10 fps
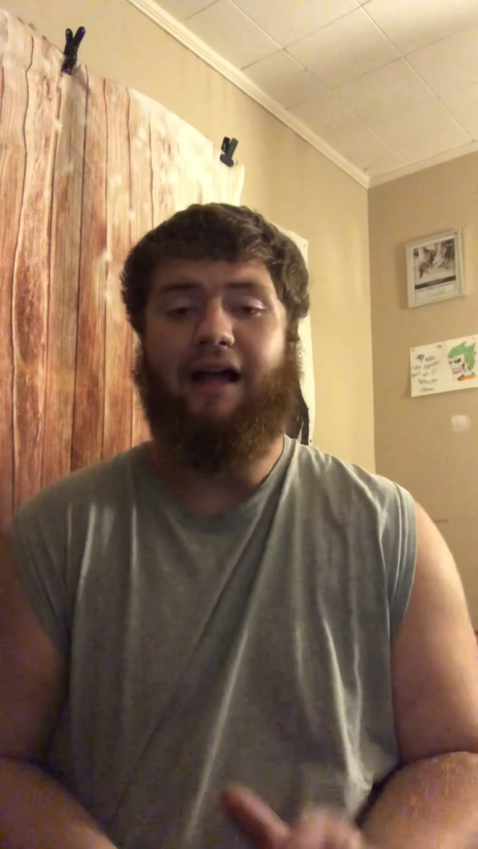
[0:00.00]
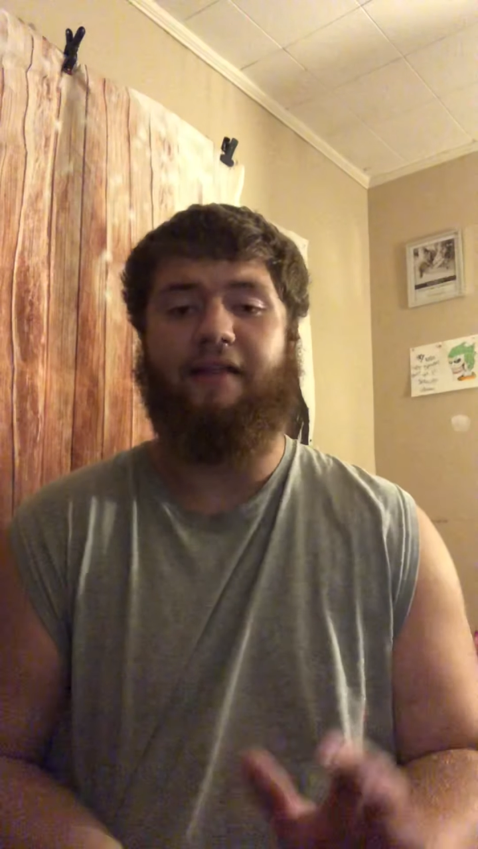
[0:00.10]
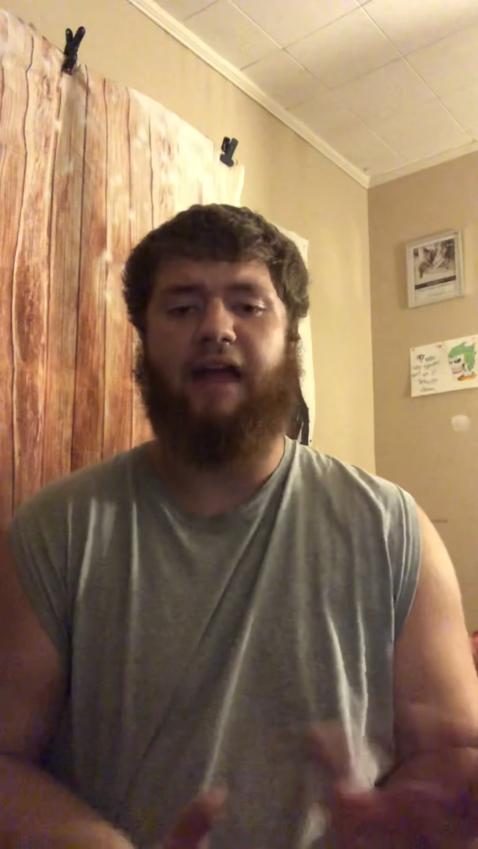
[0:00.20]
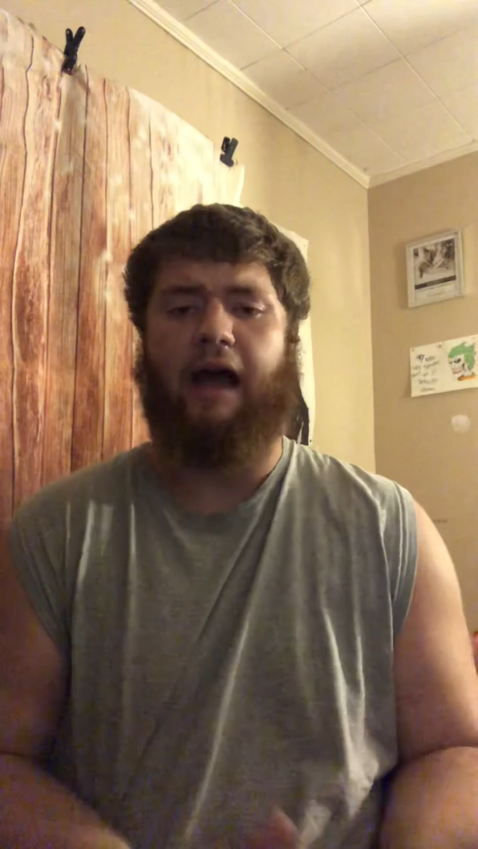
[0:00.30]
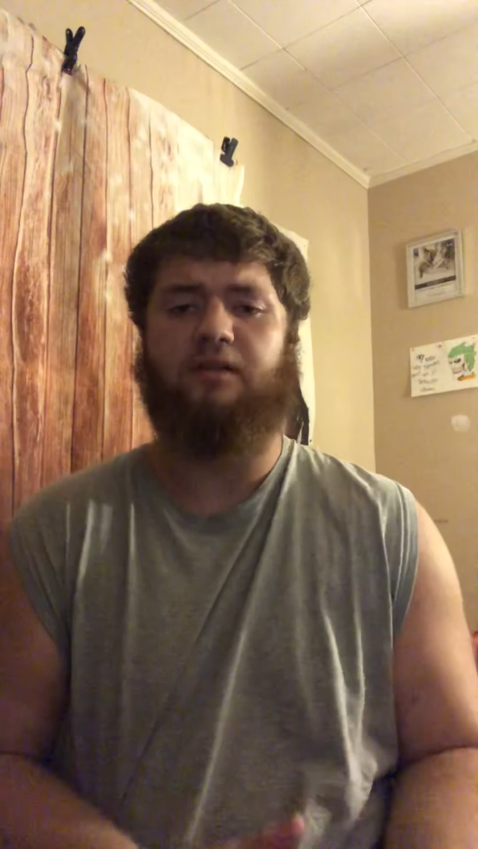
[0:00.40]

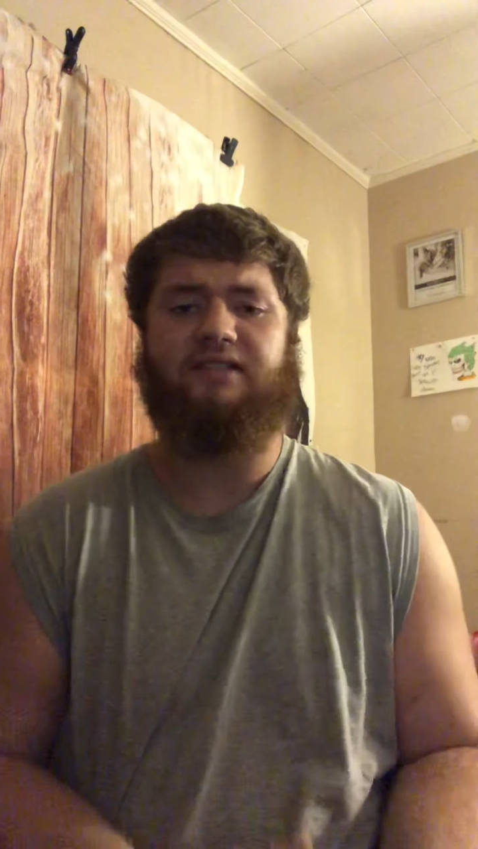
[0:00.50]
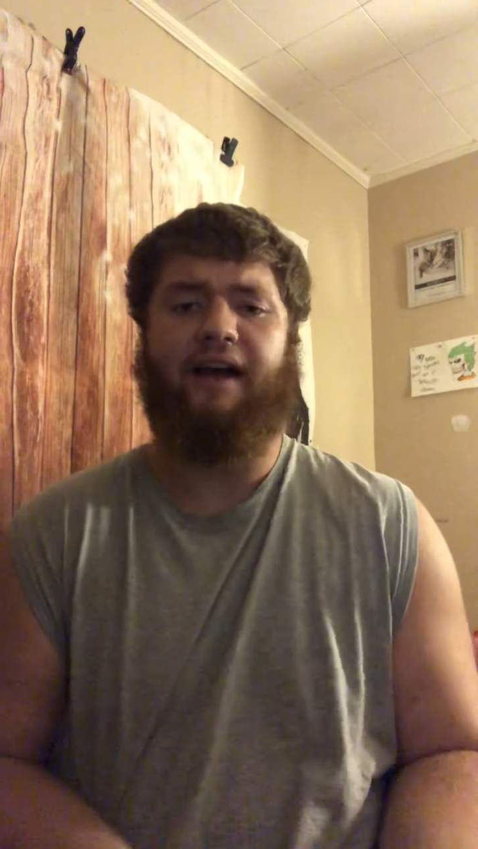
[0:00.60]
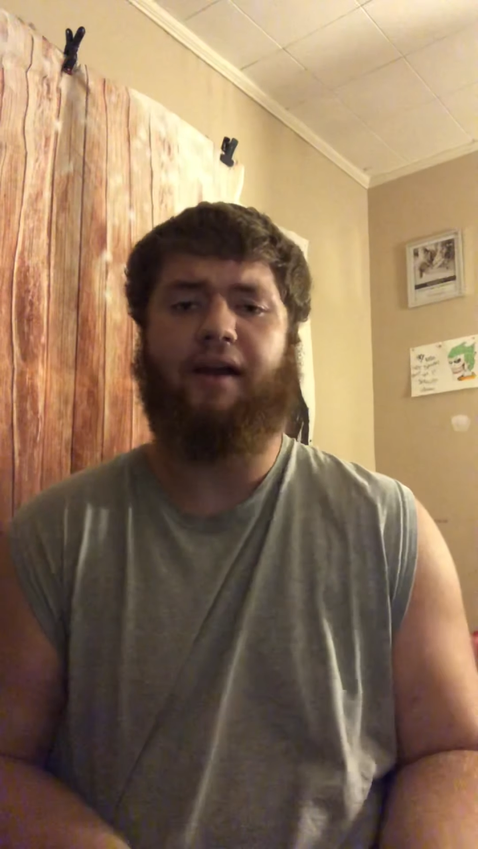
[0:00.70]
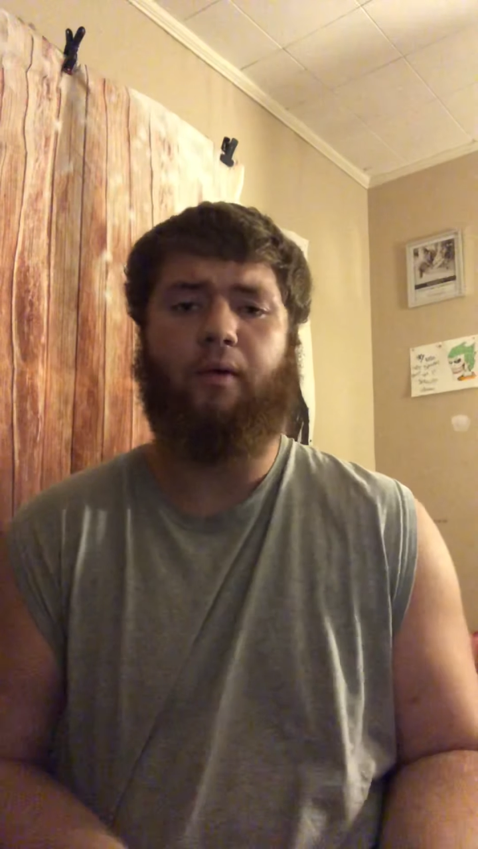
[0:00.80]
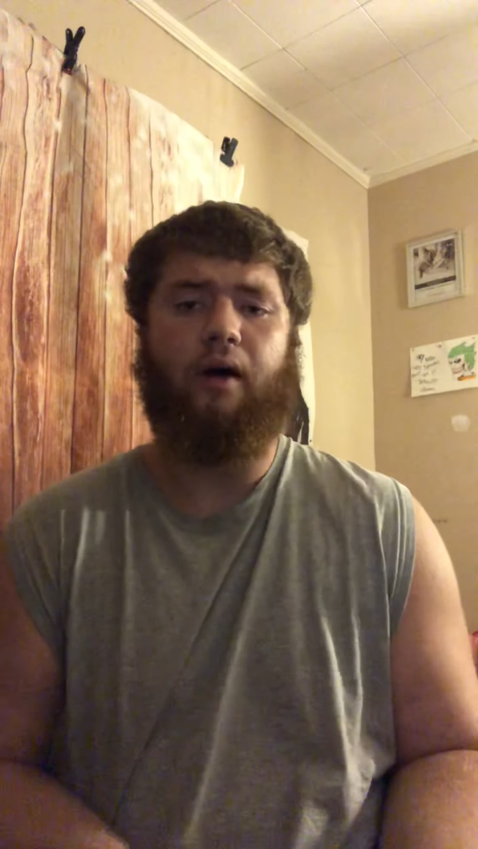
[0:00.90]
The
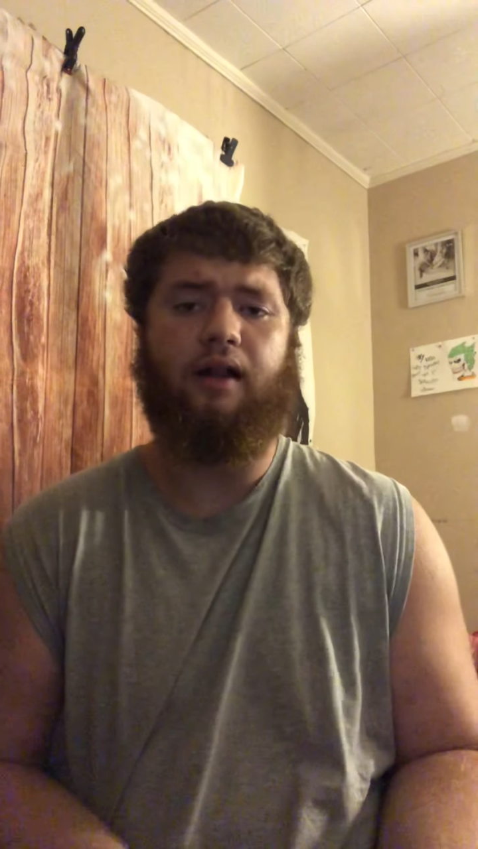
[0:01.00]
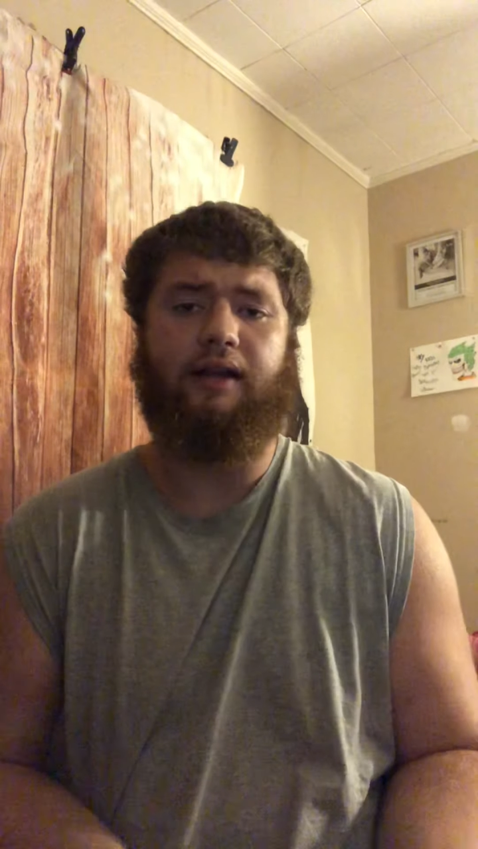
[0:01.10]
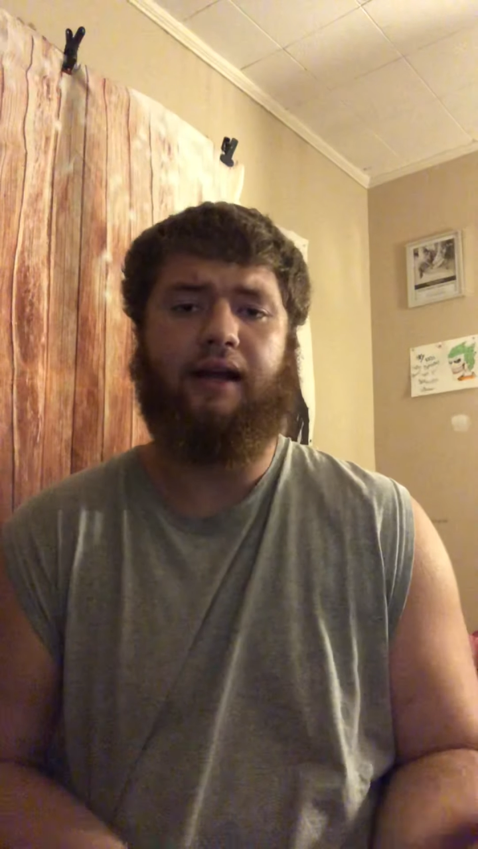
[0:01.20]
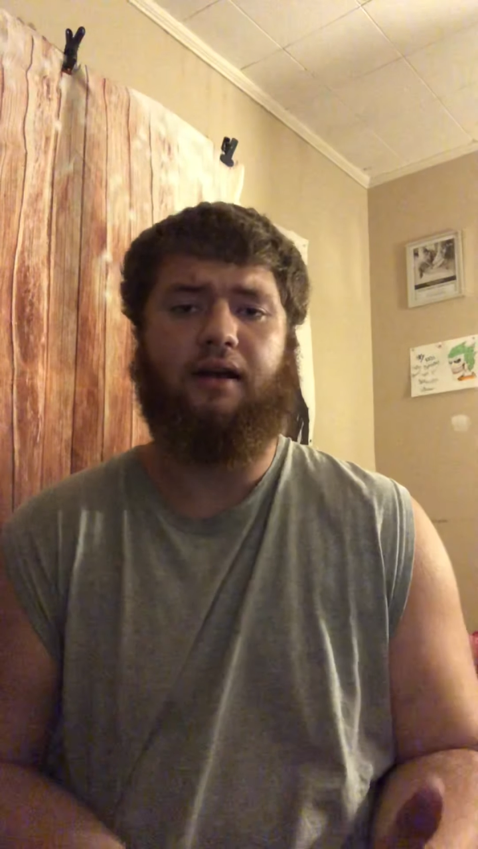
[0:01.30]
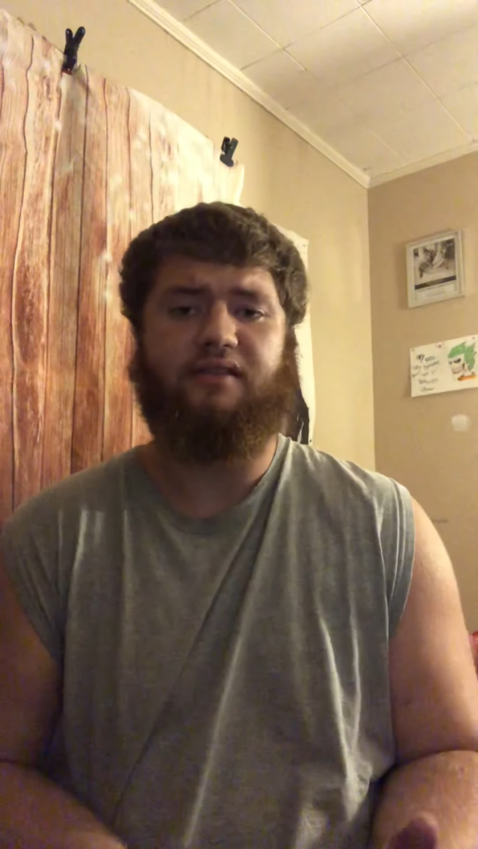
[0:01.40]
outside
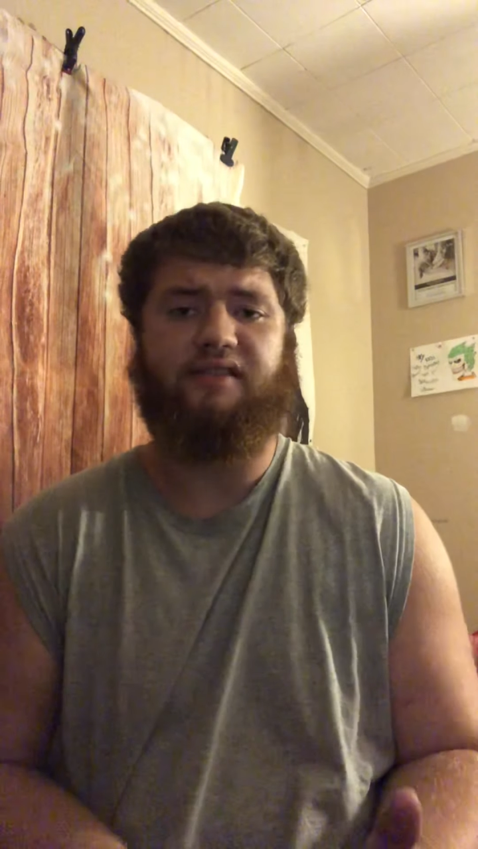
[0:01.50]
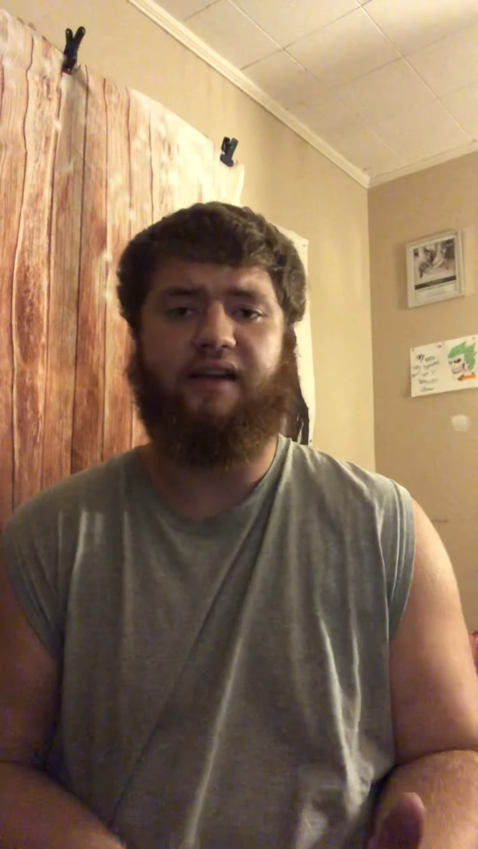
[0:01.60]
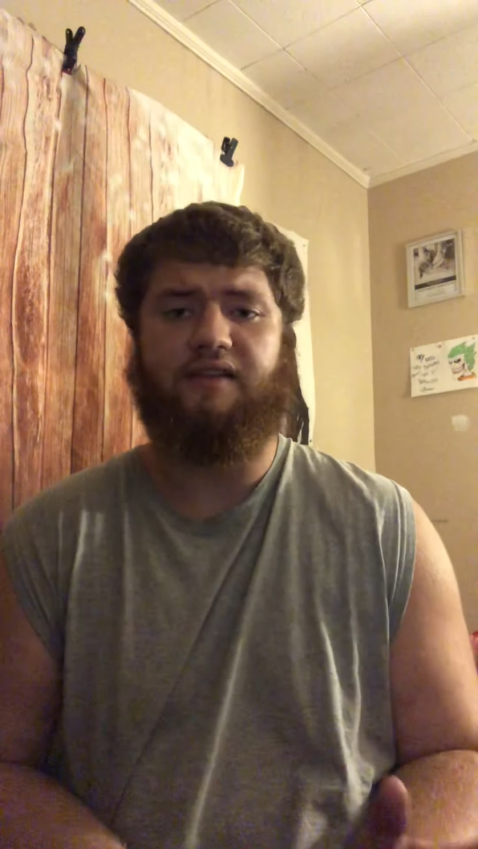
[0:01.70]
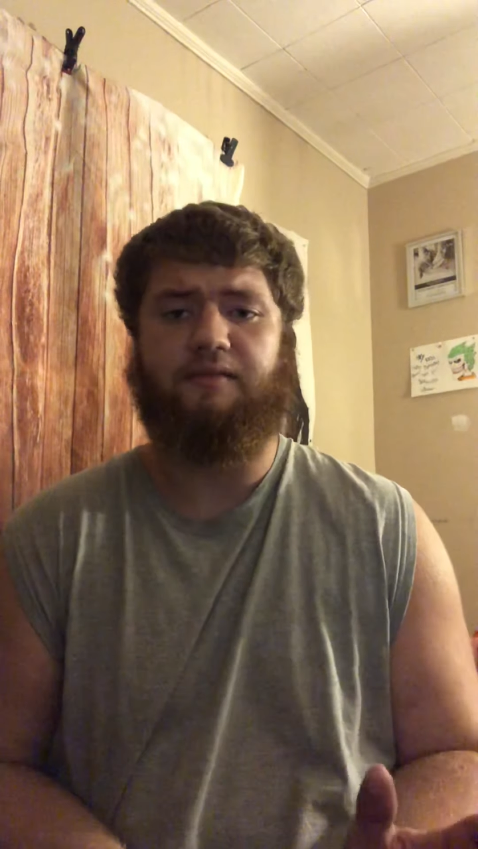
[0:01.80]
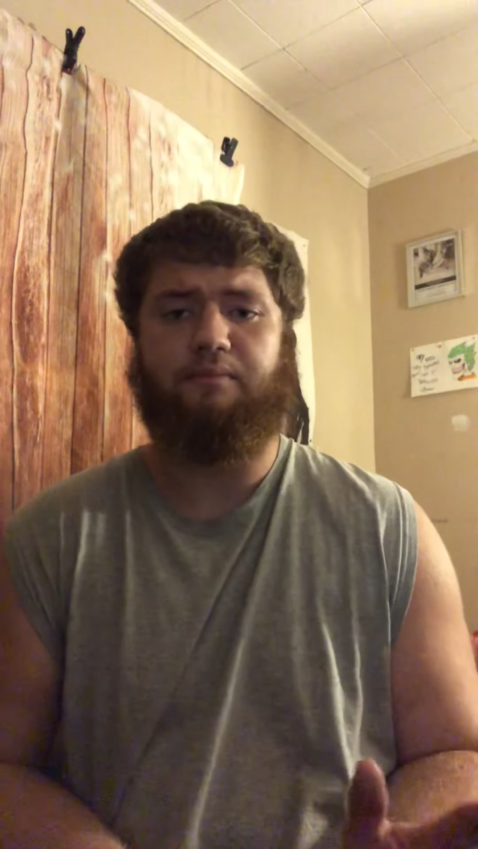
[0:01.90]
quality I'll say
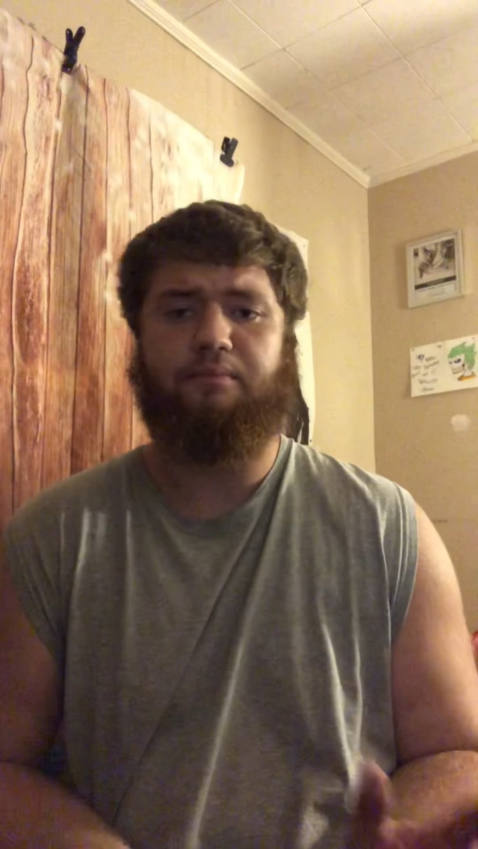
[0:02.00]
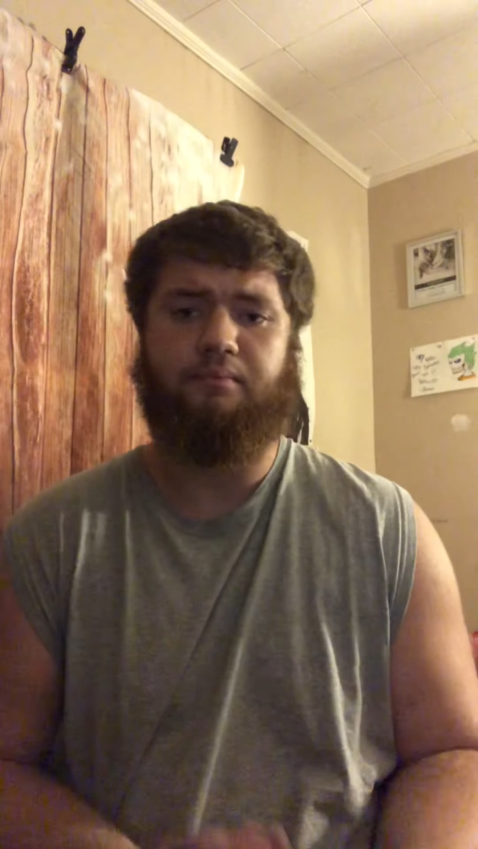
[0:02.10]
is